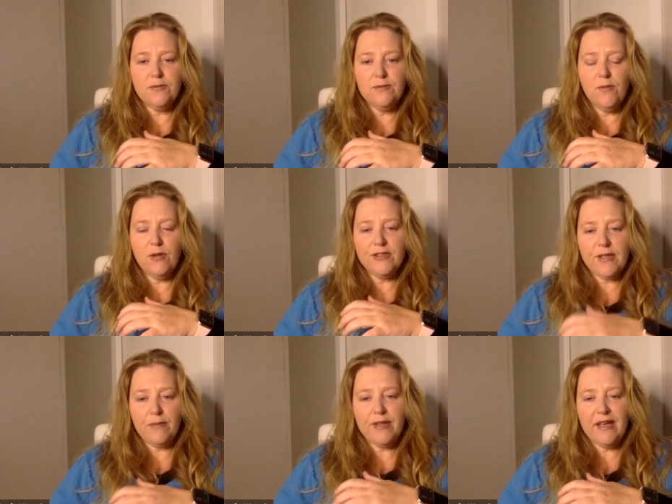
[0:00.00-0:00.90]
was
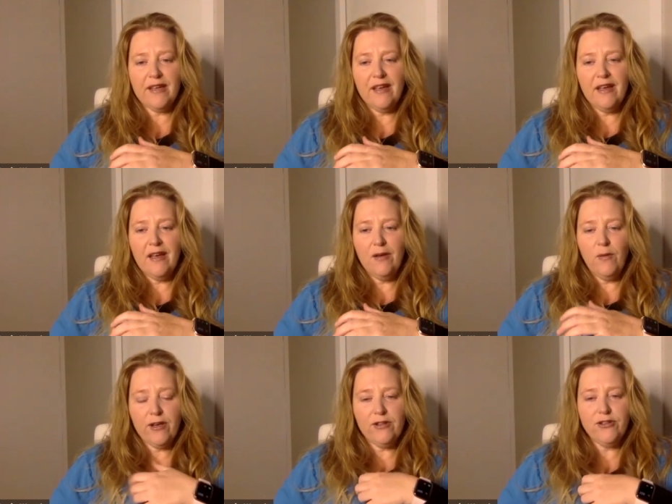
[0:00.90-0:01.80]
something we
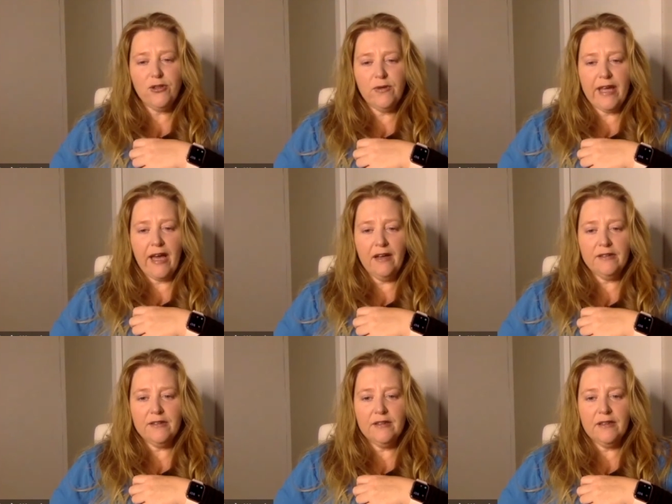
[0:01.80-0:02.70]
could do without
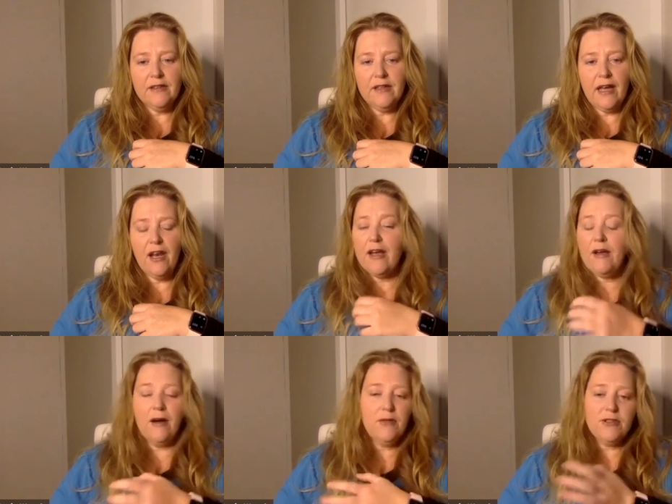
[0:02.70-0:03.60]
and like
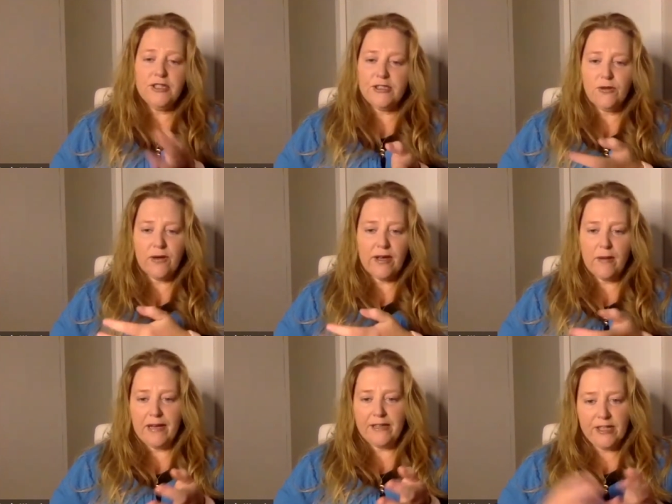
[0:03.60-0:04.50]
i'm not just talking
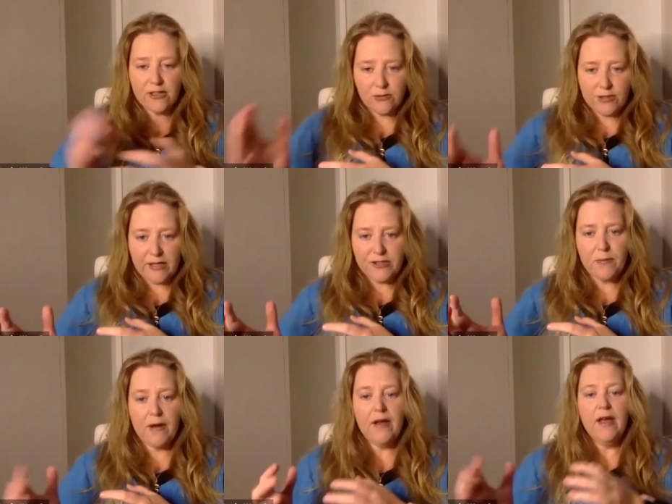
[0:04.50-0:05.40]
about sexual touch
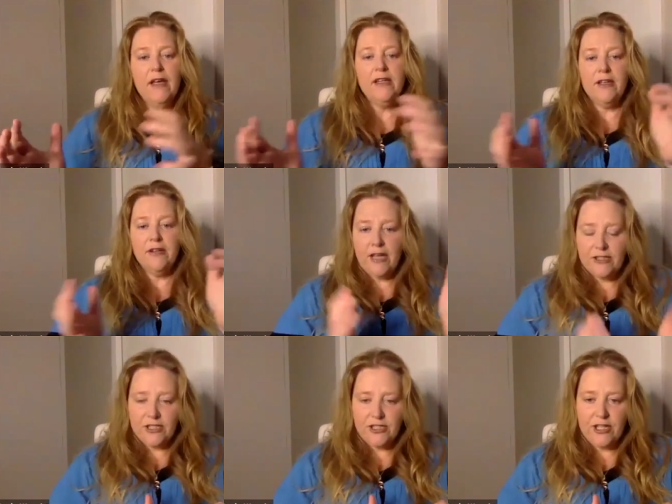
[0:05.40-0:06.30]
but you know
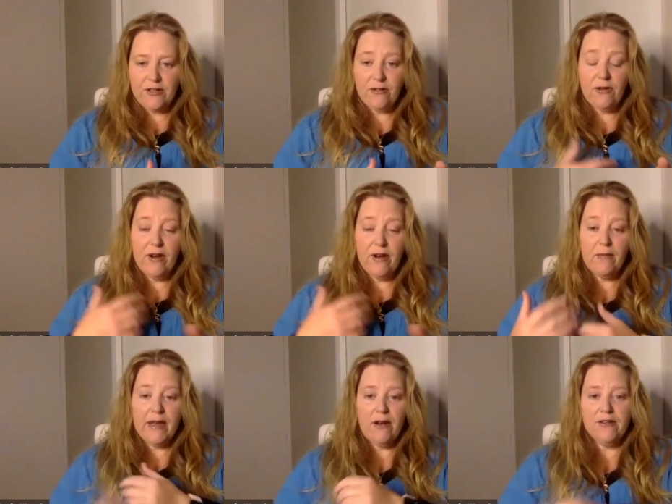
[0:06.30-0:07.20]
touch in general and i
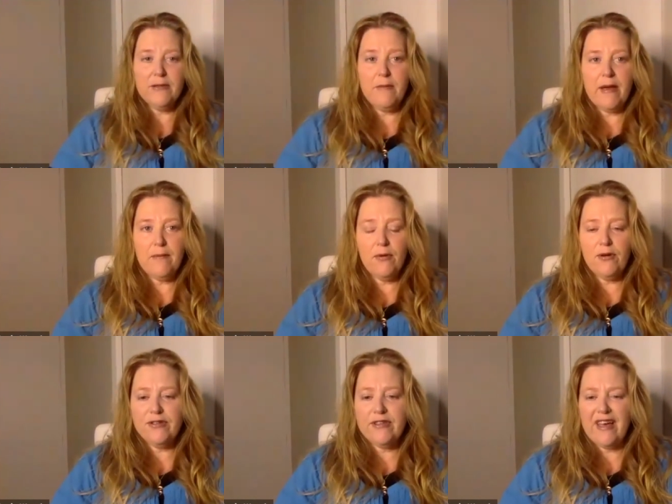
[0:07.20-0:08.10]
meet lots of people who
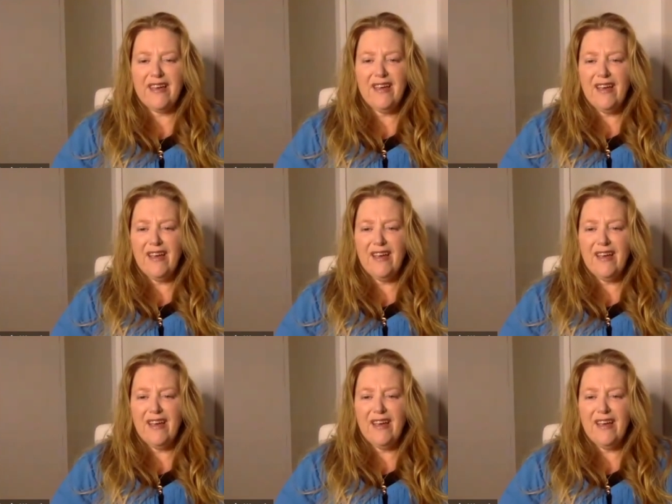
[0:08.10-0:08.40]
say